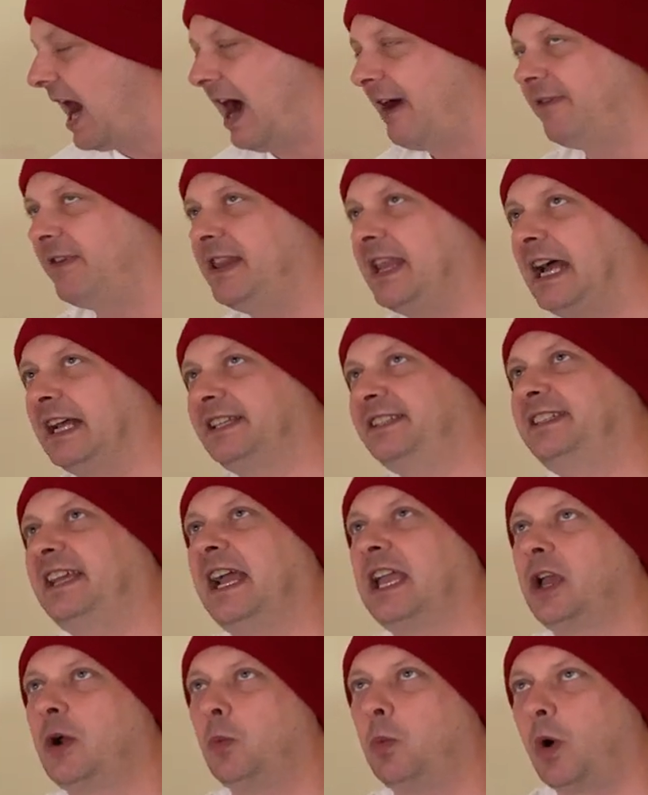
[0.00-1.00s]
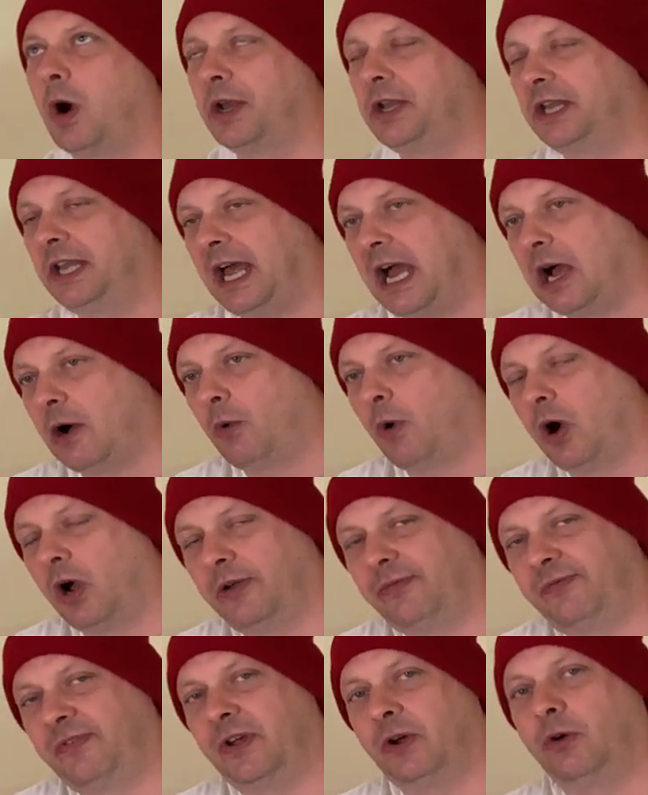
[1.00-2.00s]
having that second one now, I
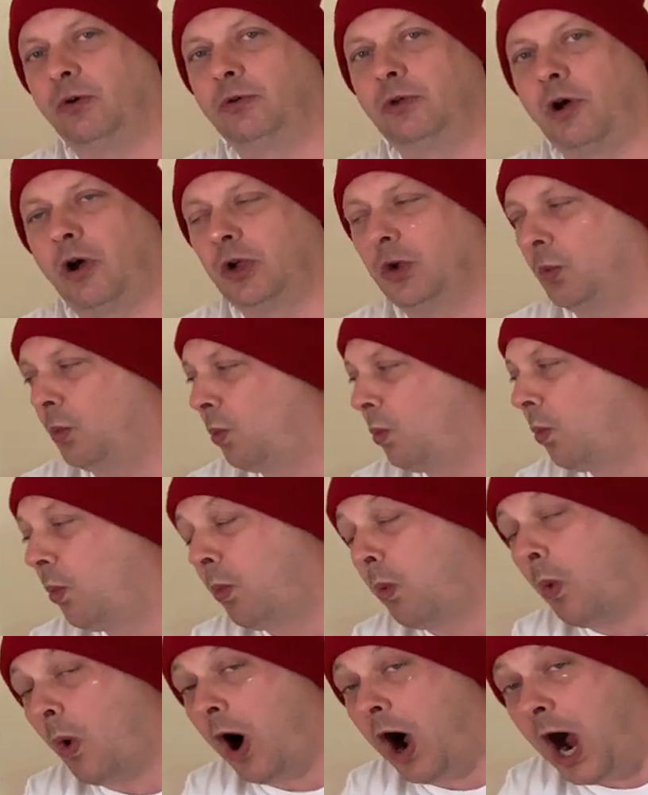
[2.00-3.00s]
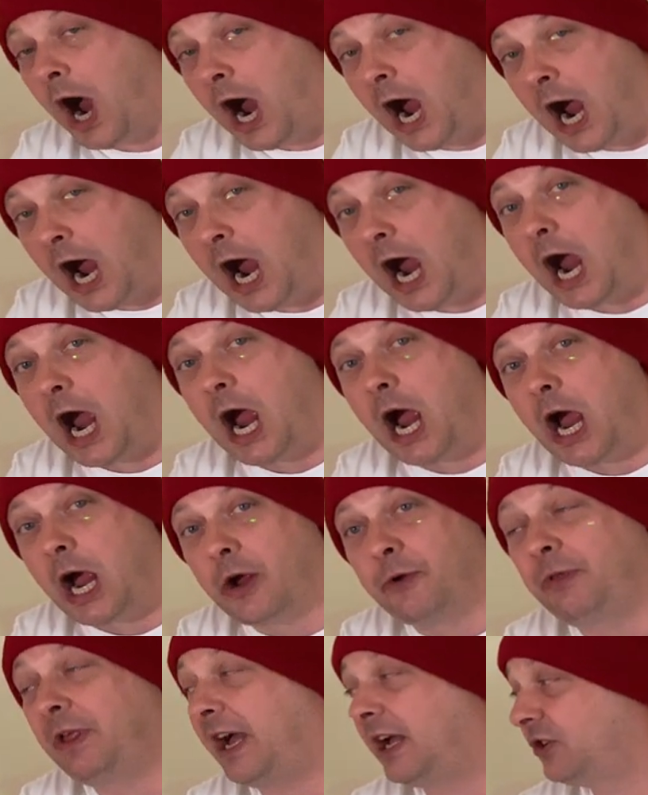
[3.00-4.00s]
feel like, wow
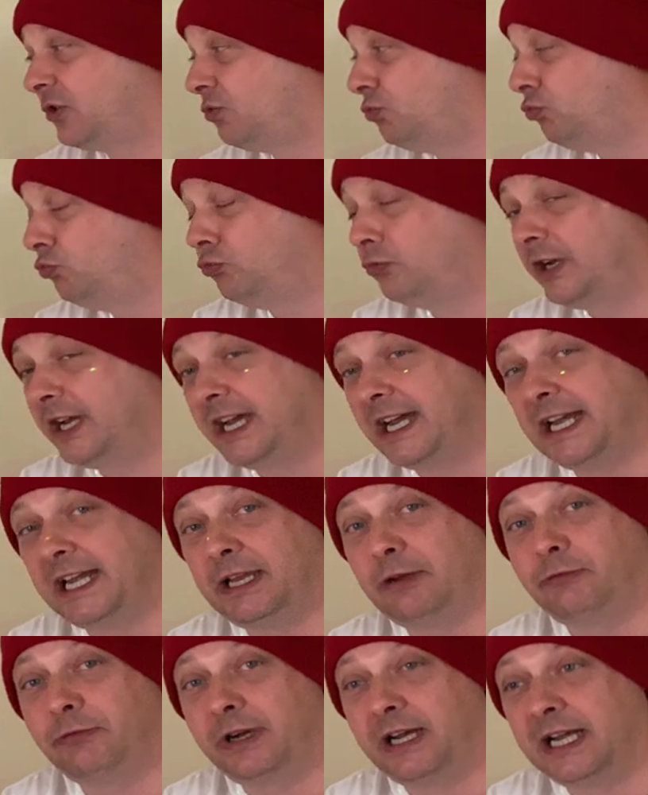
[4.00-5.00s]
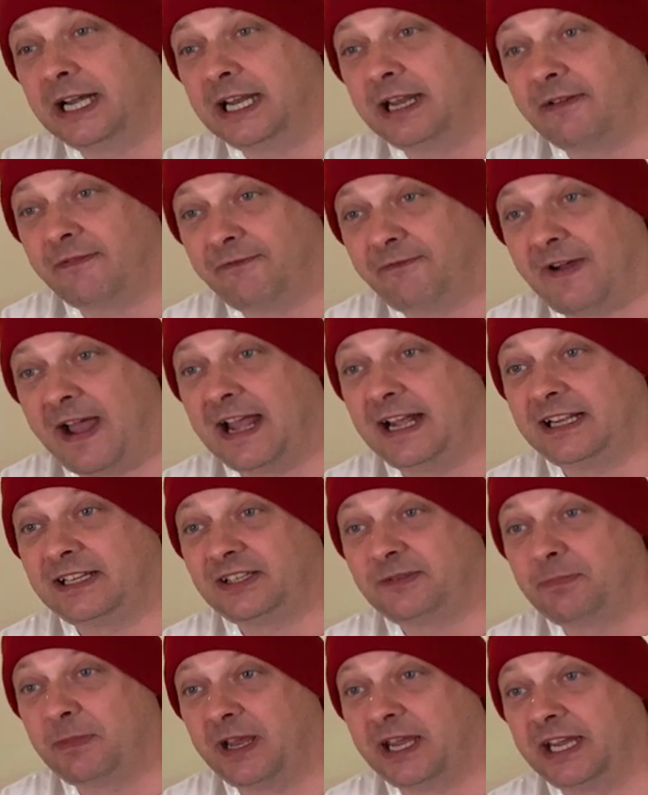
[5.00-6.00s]
that's really, really
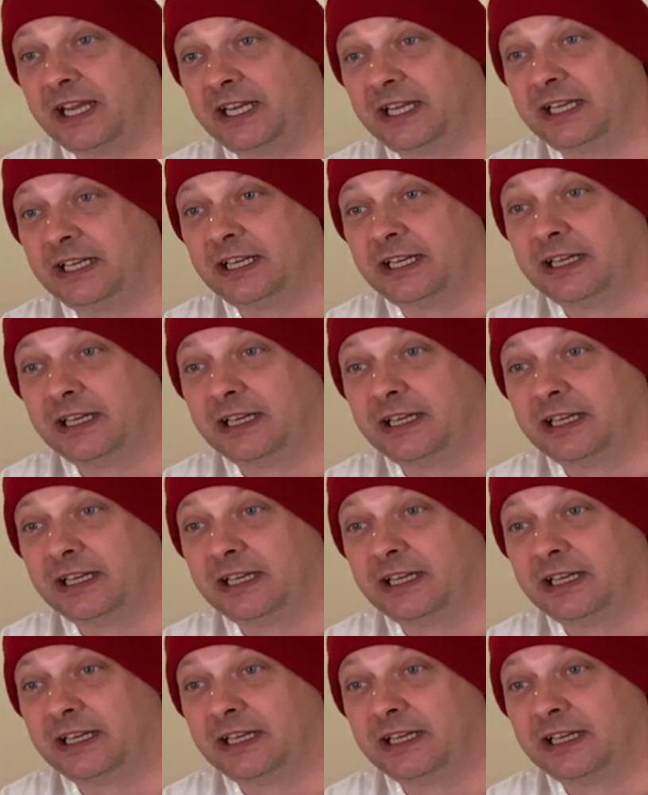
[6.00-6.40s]
affects me.